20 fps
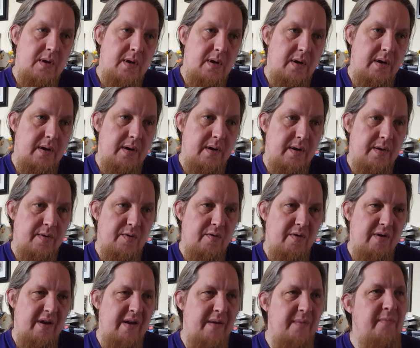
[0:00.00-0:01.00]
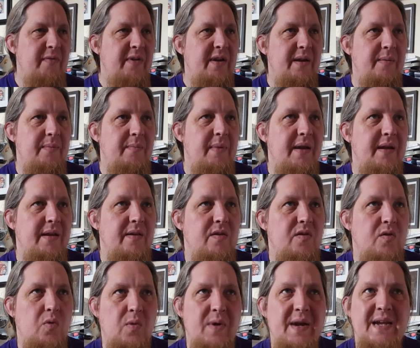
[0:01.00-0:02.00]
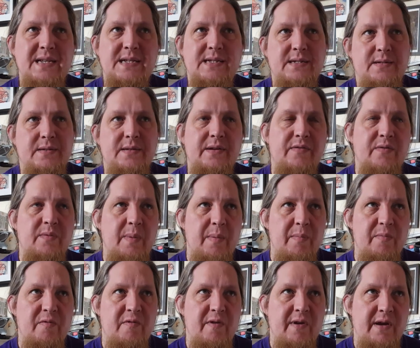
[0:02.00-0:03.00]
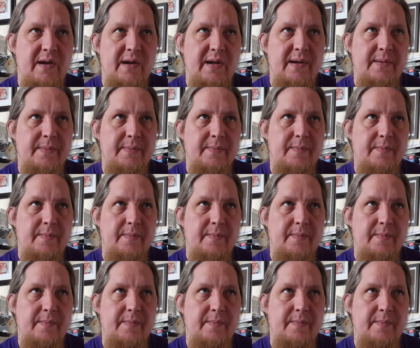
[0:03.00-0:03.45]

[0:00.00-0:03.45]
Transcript: I, I saw it, I think you made a tweet, I remember rightly,